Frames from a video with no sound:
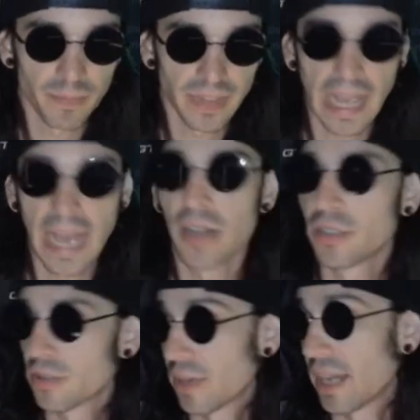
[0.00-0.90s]

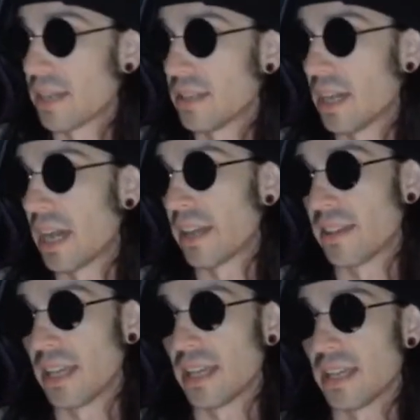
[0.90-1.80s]
Algorand, I
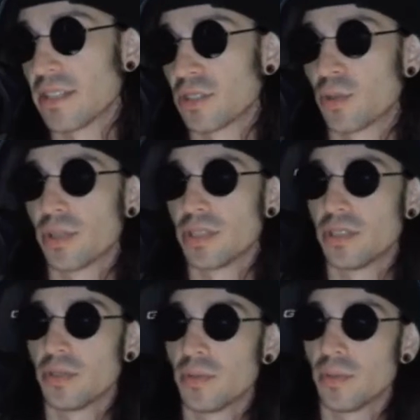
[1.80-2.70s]
think, is going
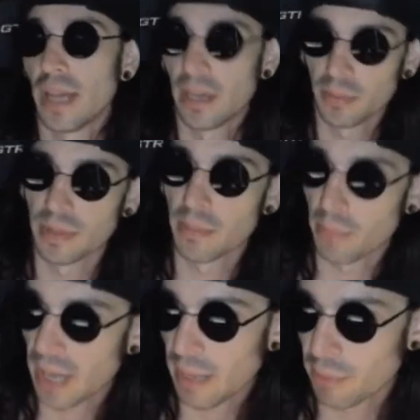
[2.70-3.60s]
to help them
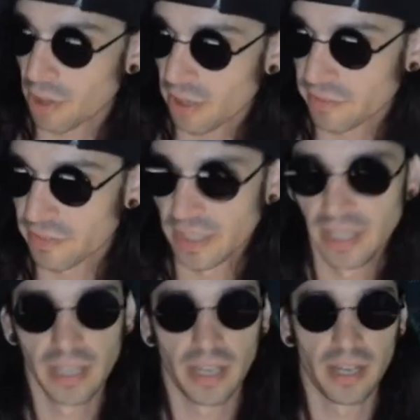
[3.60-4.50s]
pop off.
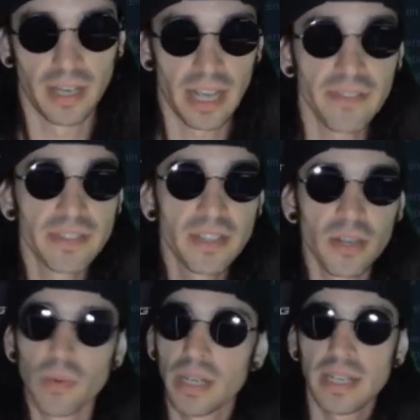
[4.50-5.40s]
I haven't
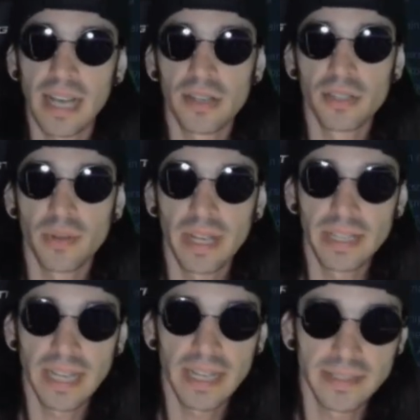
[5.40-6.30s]
done one on
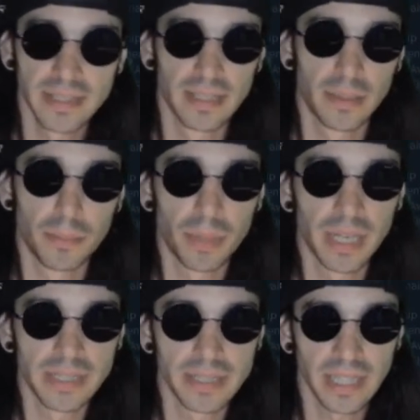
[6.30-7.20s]
Algorand yet,
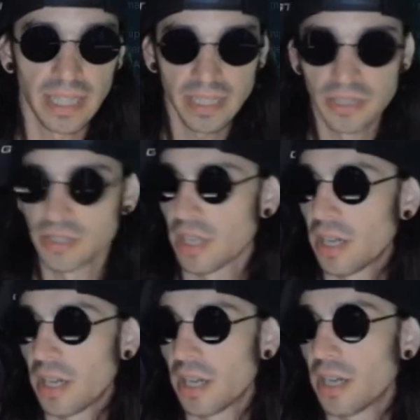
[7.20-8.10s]
but it is
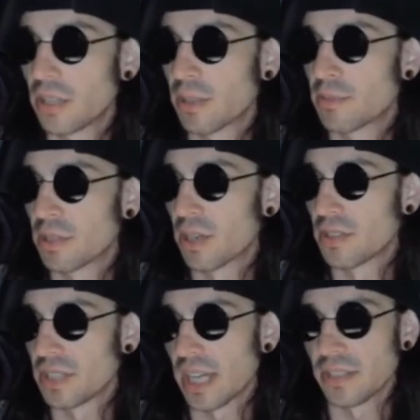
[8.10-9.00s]
a
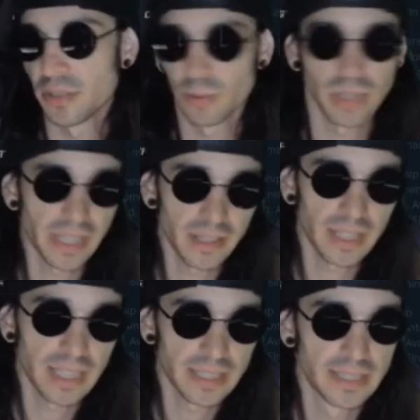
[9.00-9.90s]
cryptocurrency I do like a
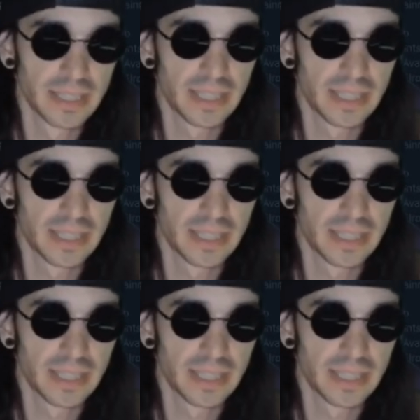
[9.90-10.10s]
lot.